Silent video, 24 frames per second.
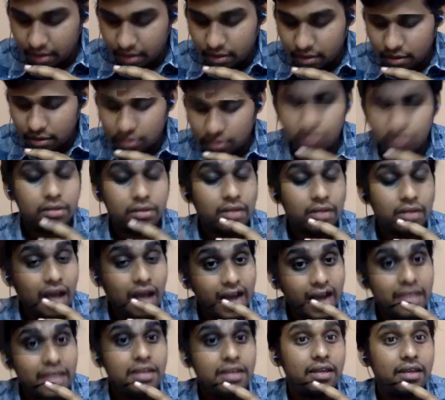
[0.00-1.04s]
So
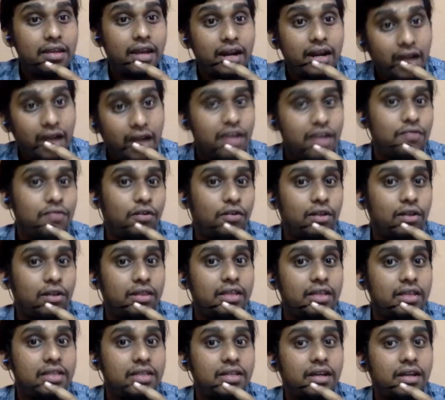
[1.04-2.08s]
eye and eye wall,
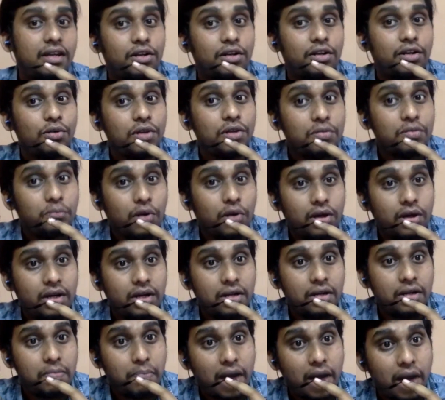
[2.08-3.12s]
these are two
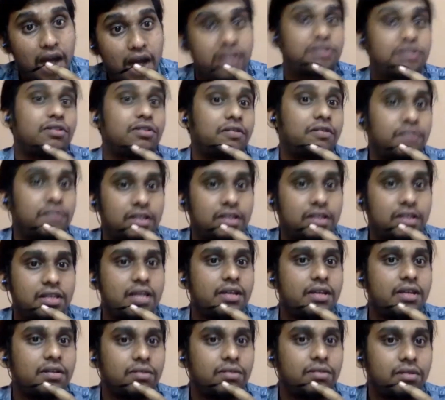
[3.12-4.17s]
important parts of the
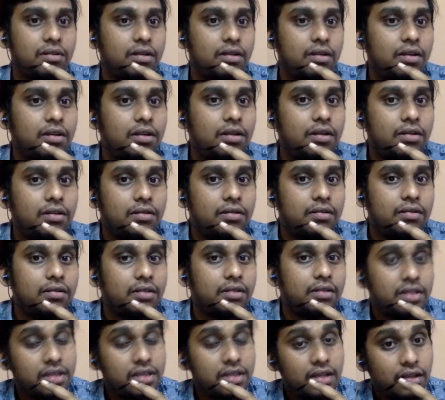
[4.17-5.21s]
cyclone.
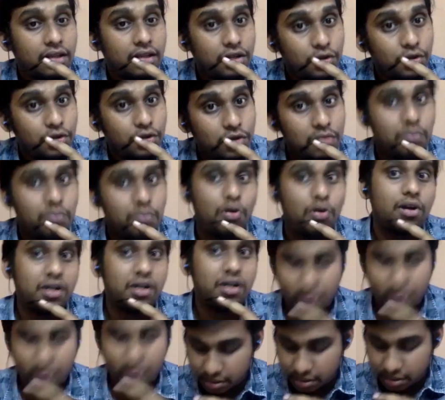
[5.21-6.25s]
These are the two
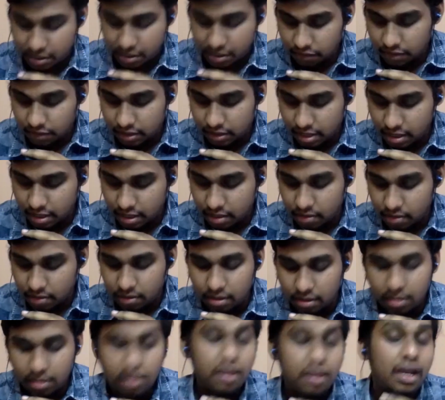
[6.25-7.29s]
important parts of the cyclone.
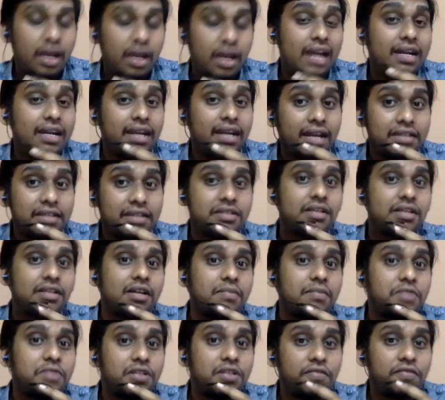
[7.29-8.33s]
And next
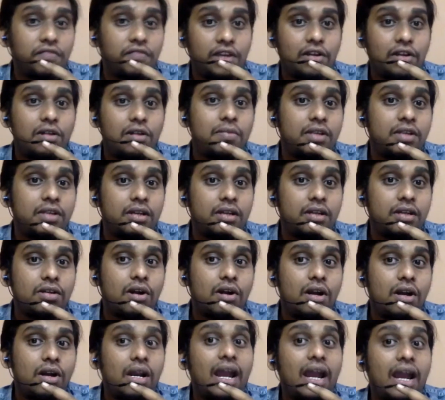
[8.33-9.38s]
comes a phenomenon
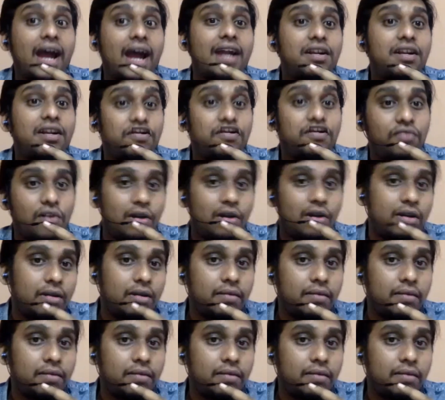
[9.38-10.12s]
called landfall.